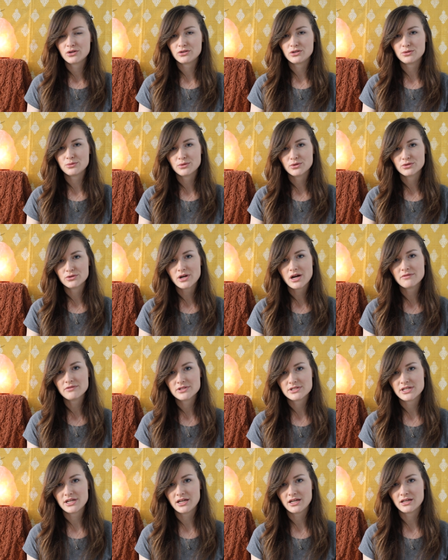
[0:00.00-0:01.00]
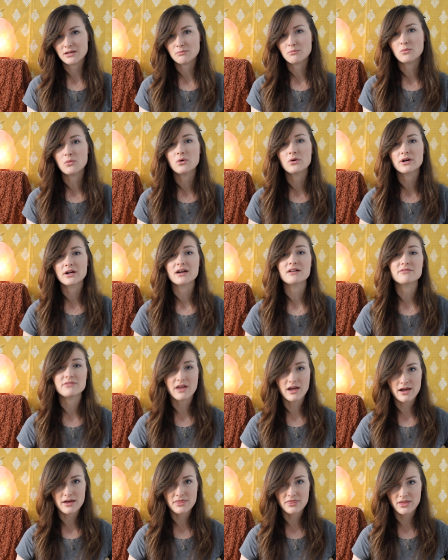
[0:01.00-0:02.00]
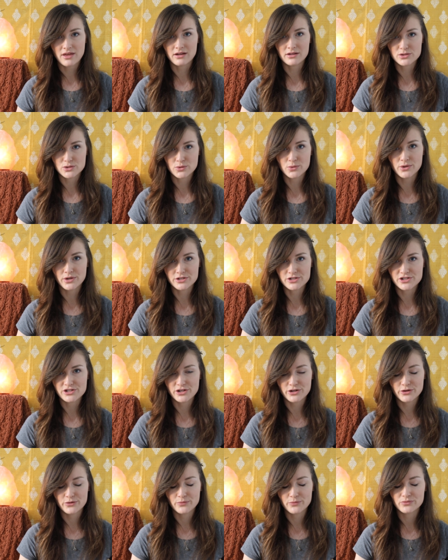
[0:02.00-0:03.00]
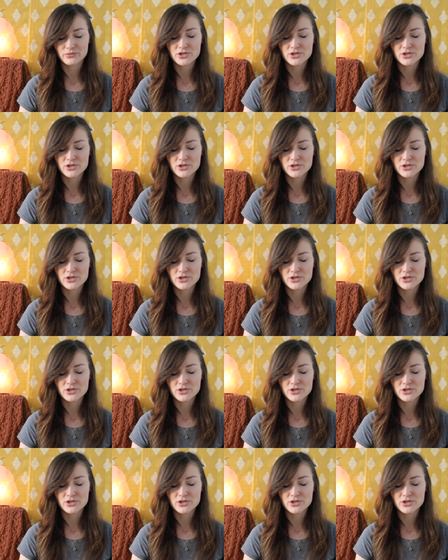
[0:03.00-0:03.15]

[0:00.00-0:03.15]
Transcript: you will gravitate more of that thing towards you.